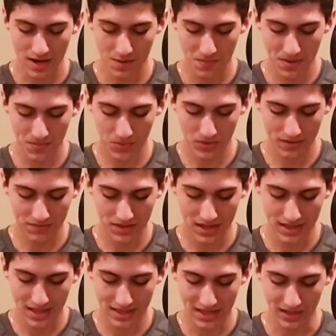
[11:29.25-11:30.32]
a lot of people have
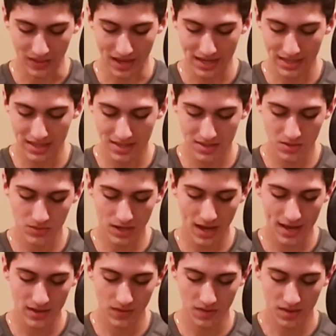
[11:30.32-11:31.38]
said that they like these new
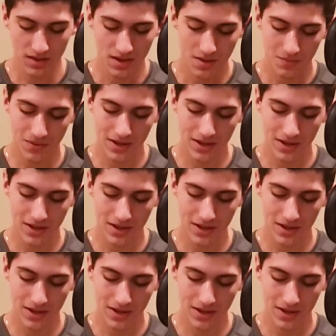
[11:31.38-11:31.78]
tiles,